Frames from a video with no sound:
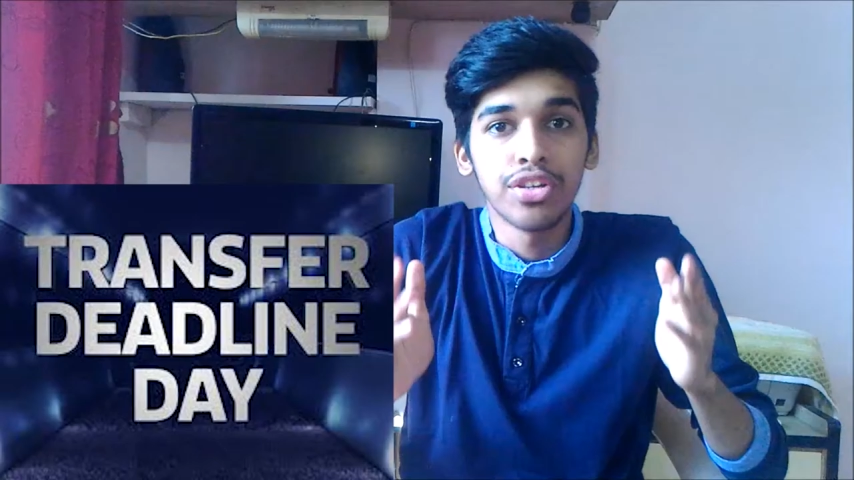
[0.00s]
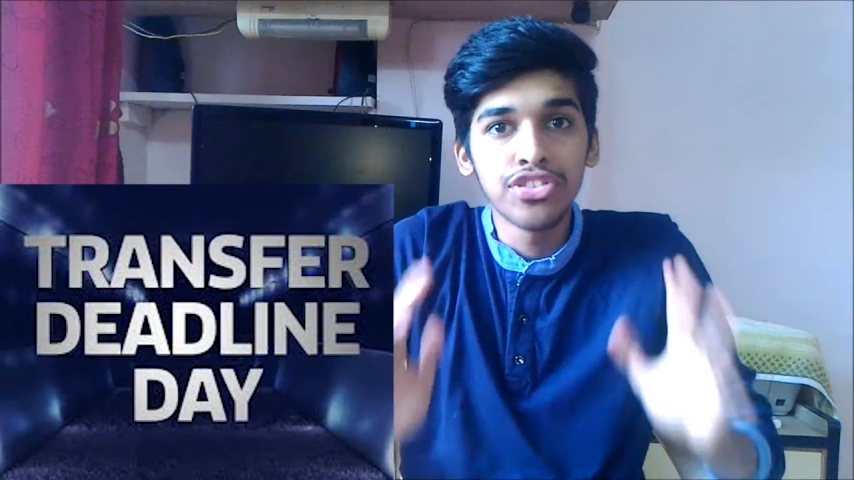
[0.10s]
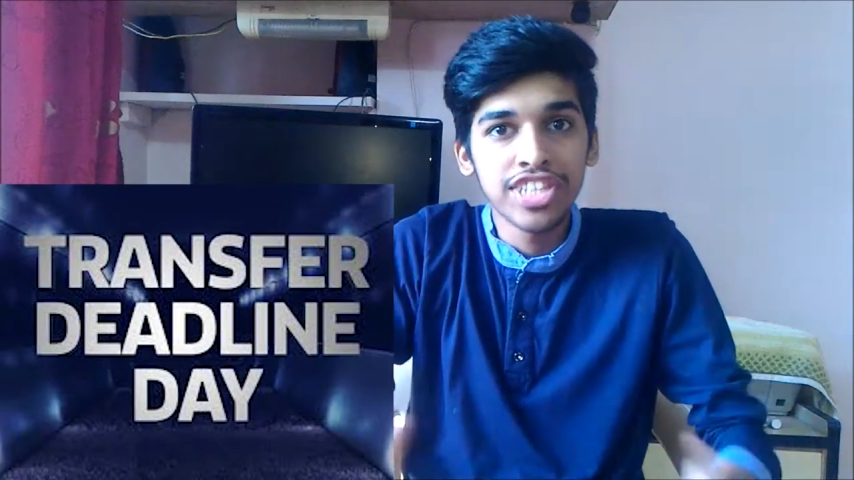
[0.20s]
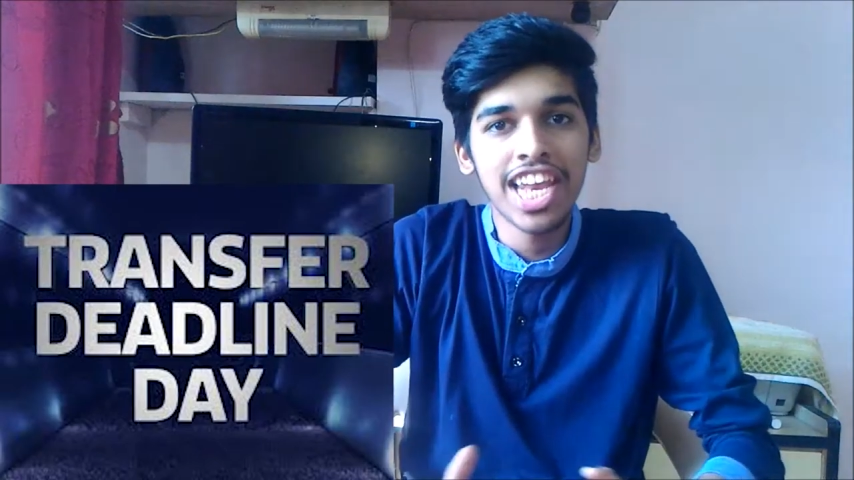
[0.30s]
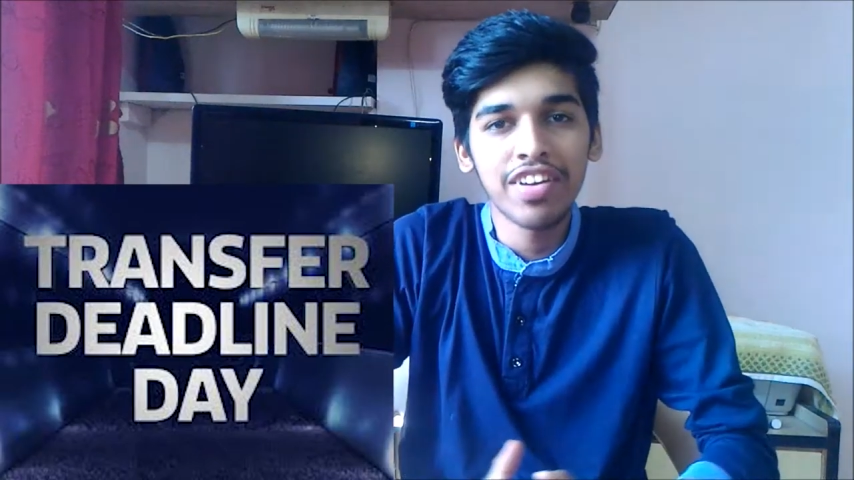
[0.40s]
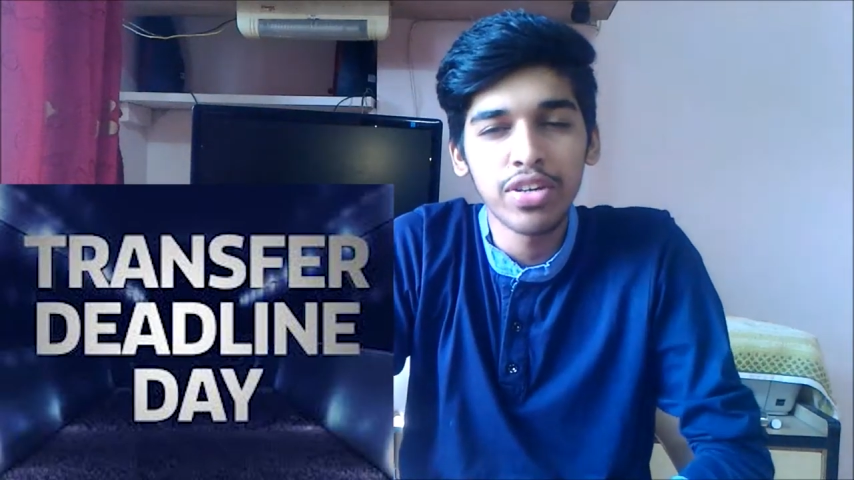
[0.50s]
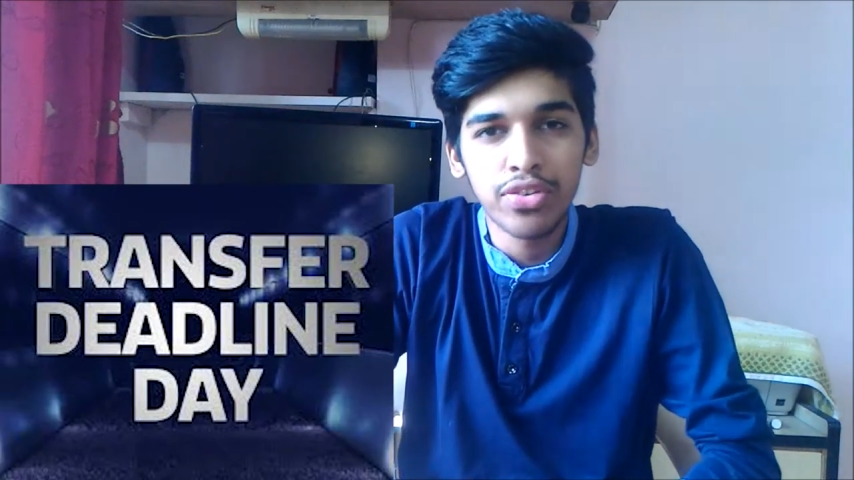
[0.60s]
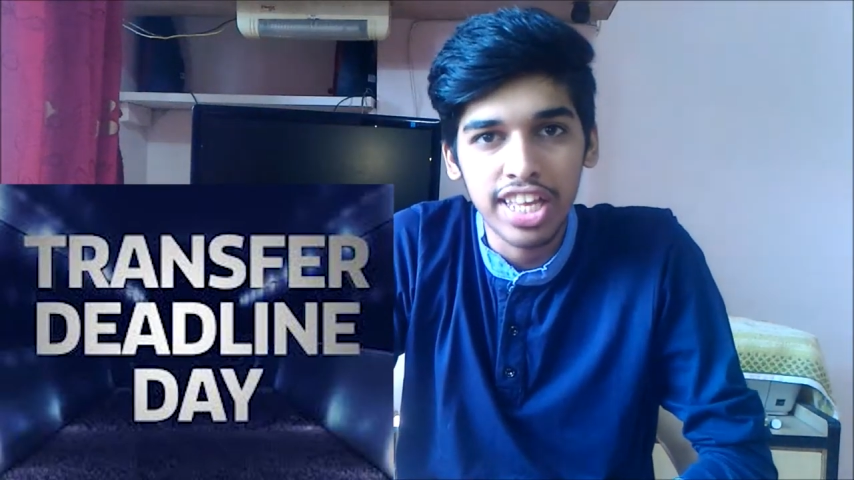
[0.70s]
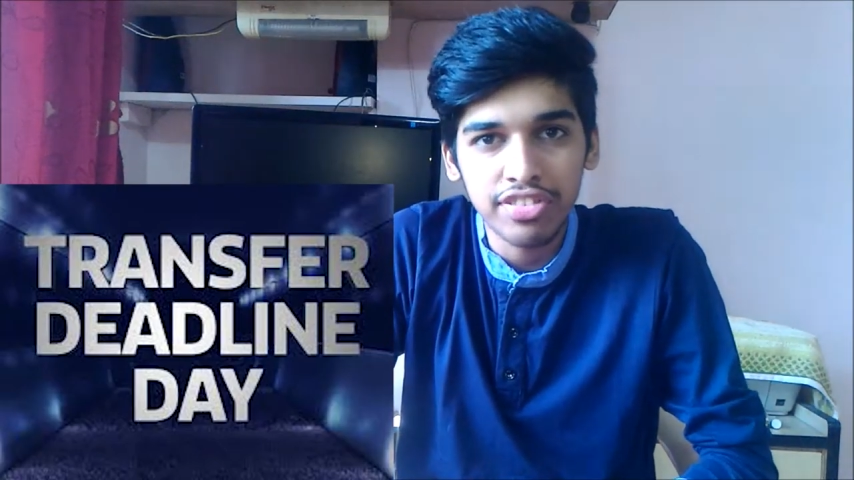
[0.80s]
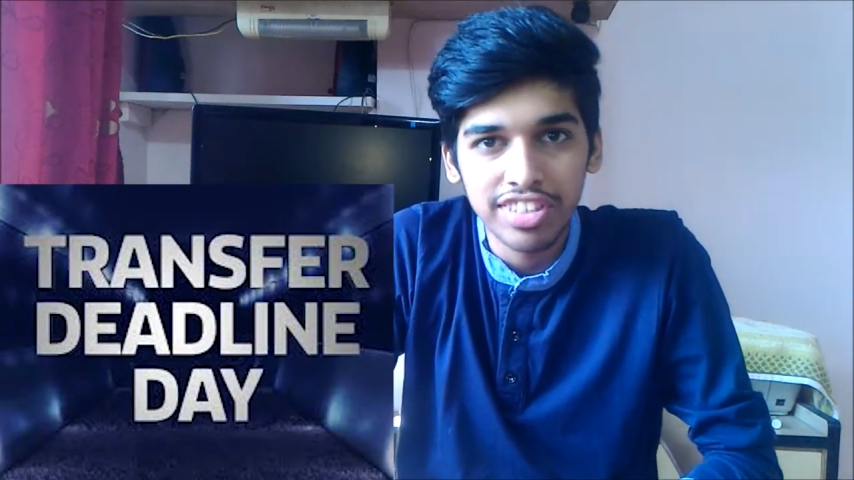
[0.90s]
January
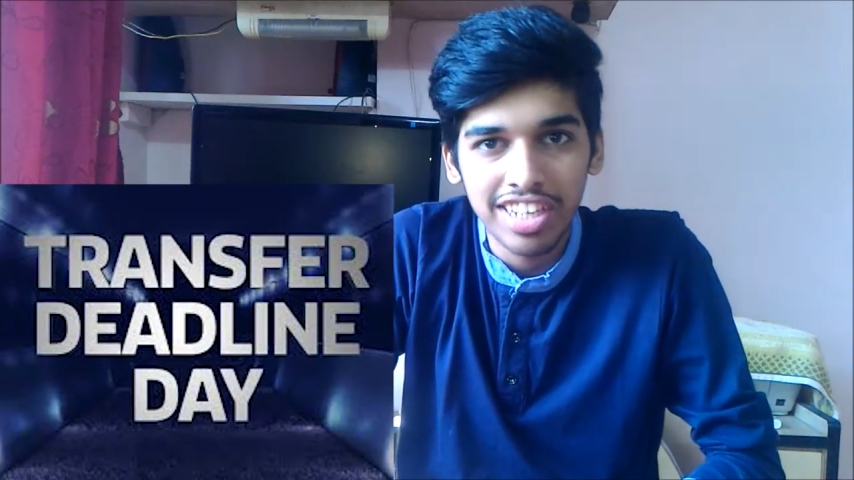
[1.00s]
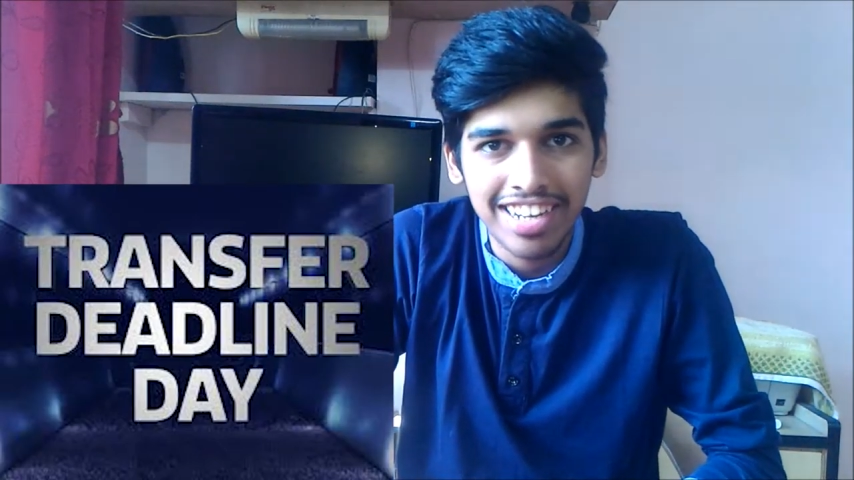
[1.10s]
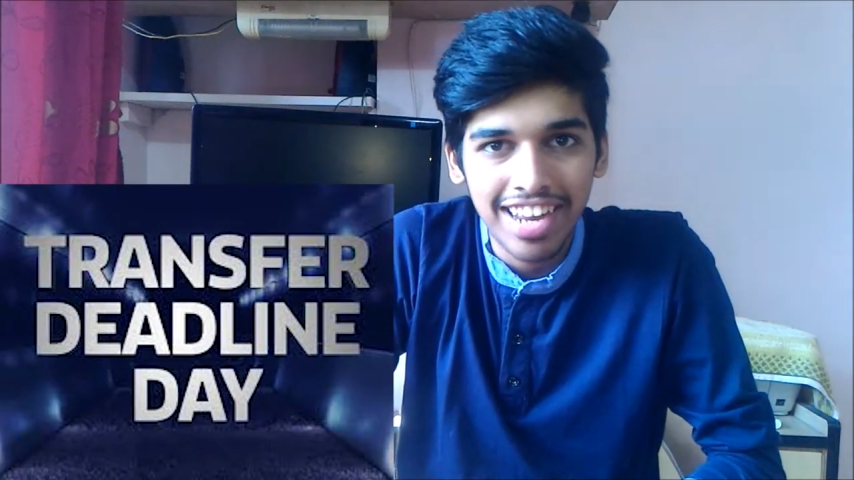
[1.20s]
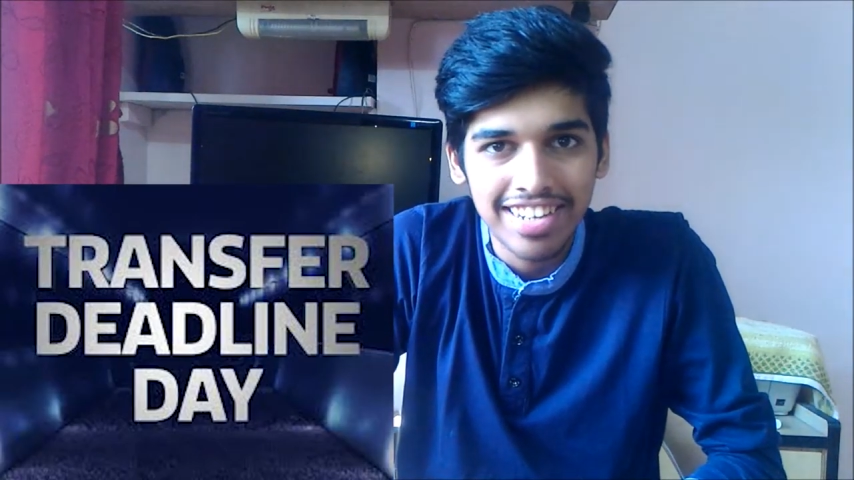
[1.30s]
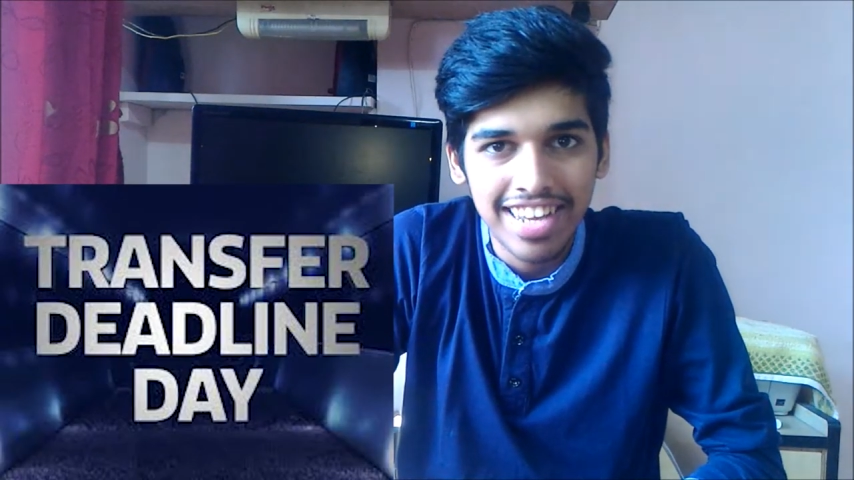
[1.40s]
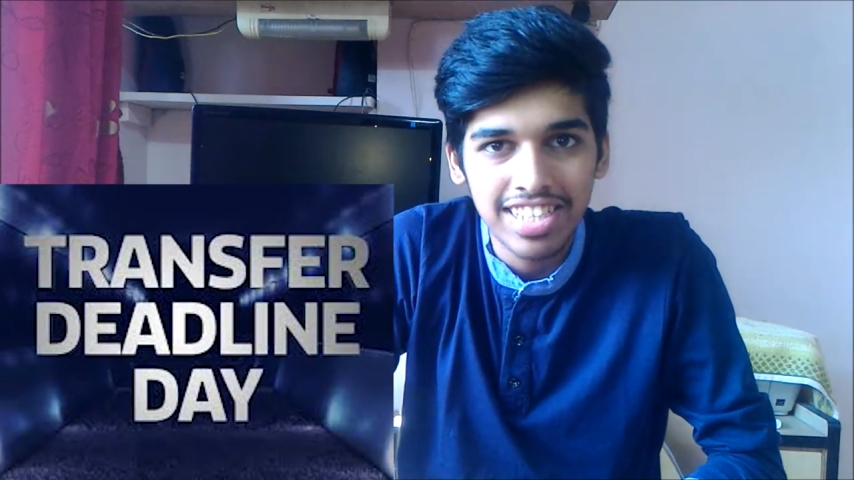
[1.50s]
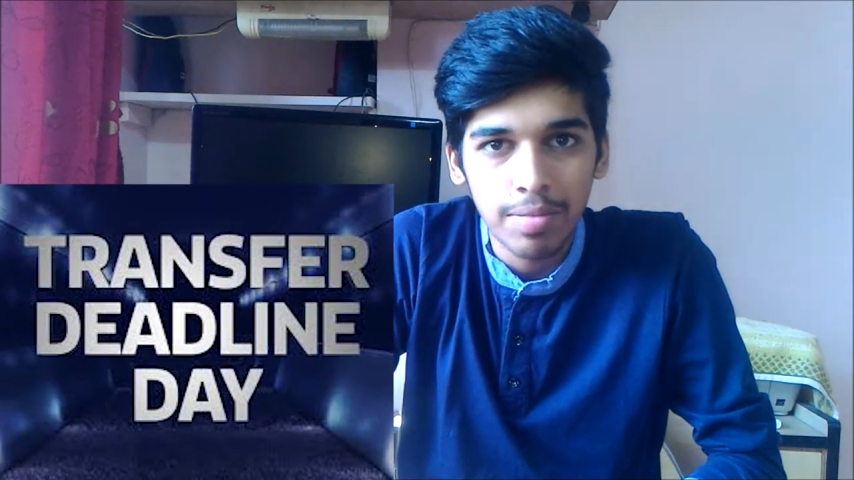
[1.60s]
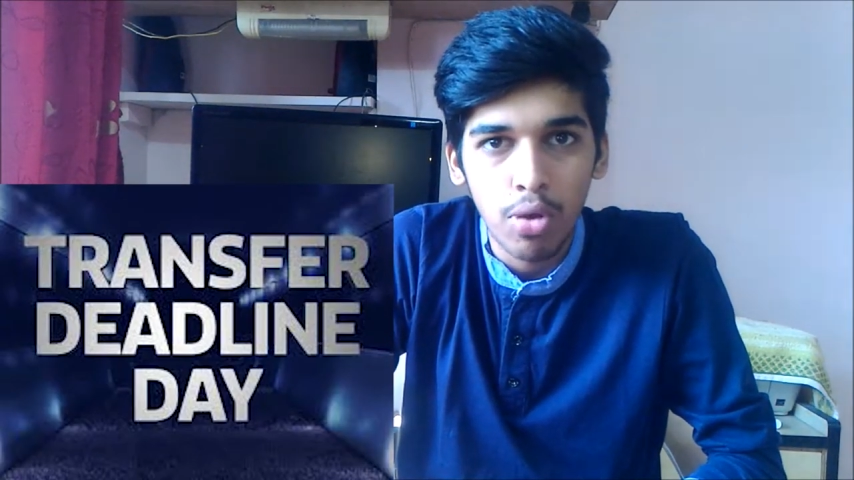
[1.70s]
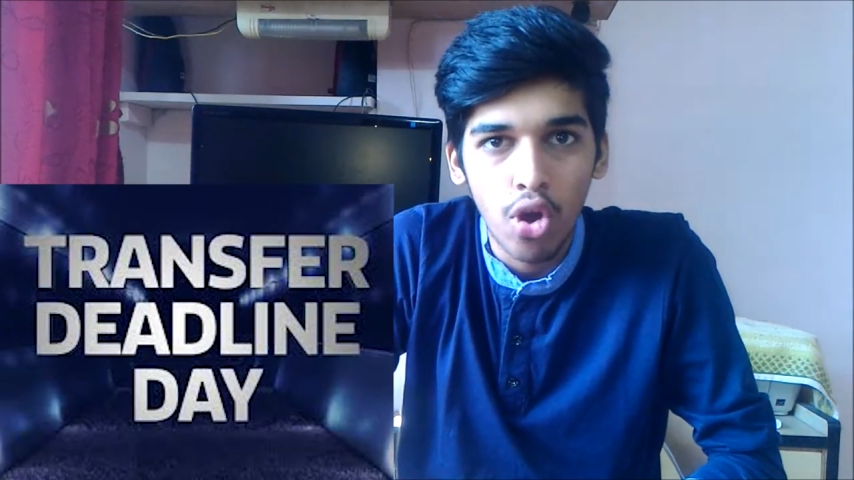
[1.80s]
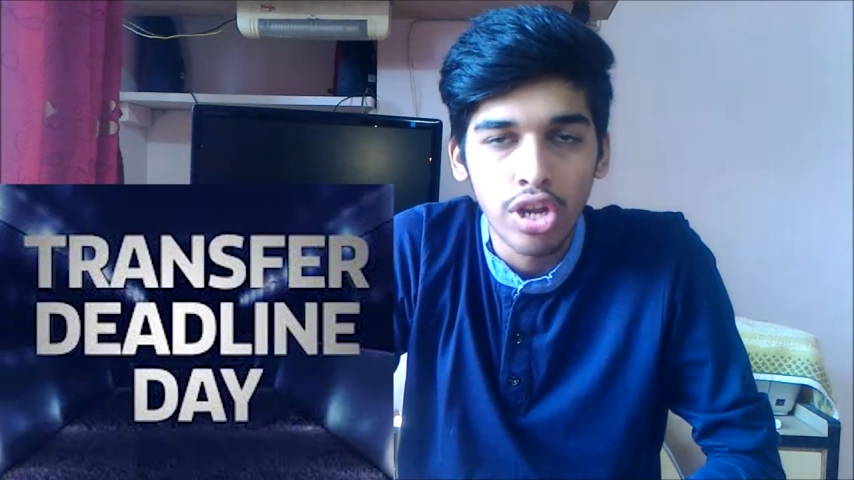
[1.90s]
transfer deadline day is
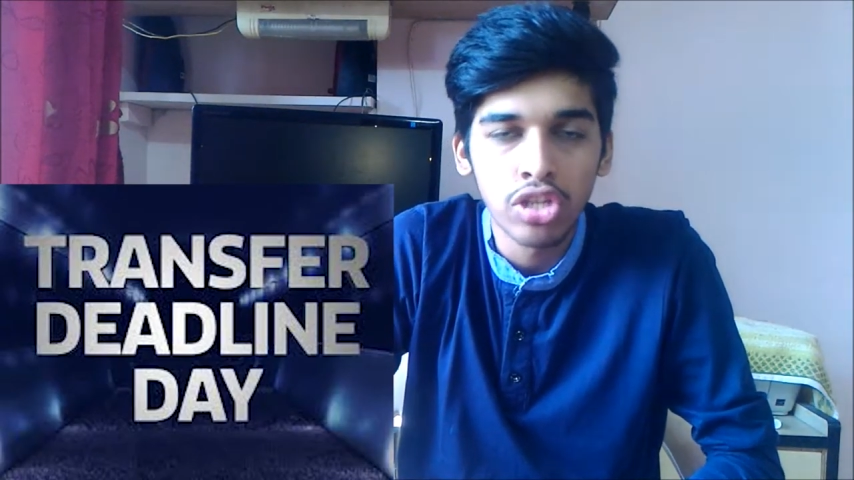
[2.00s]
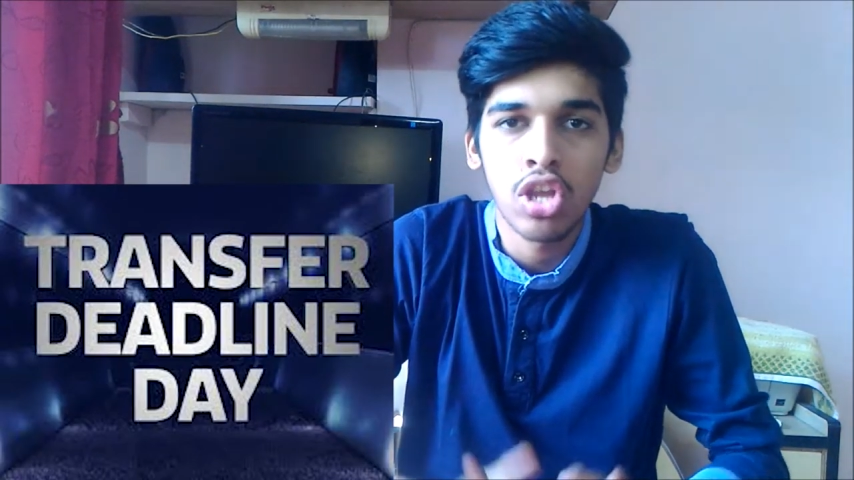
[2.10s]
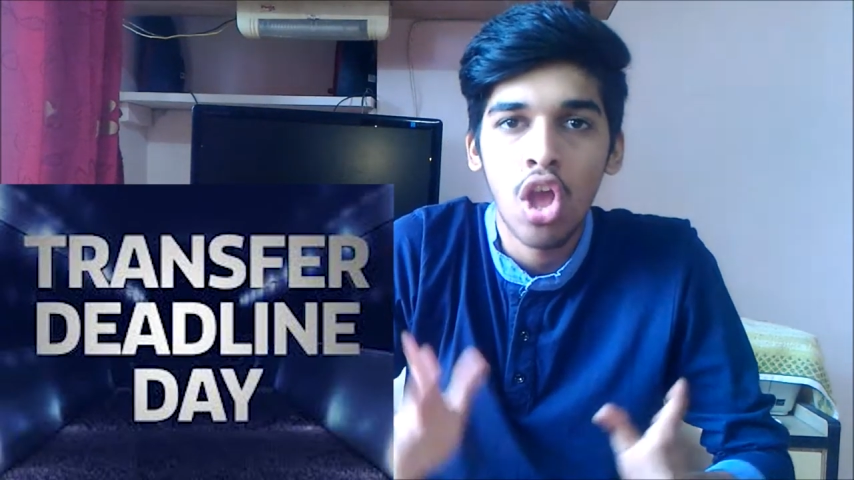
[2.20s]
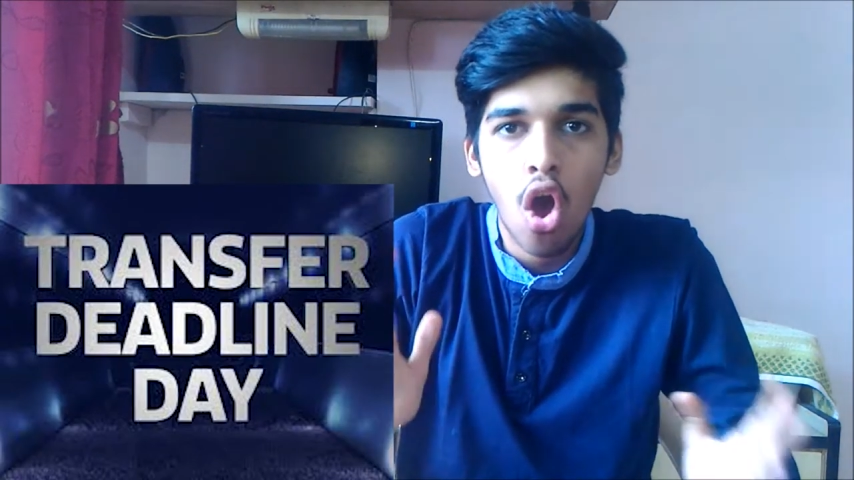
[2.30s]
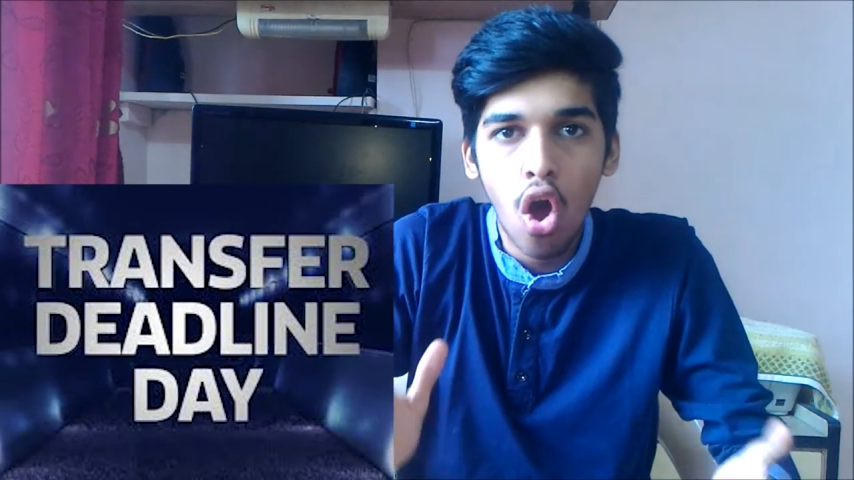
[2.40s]
upon us.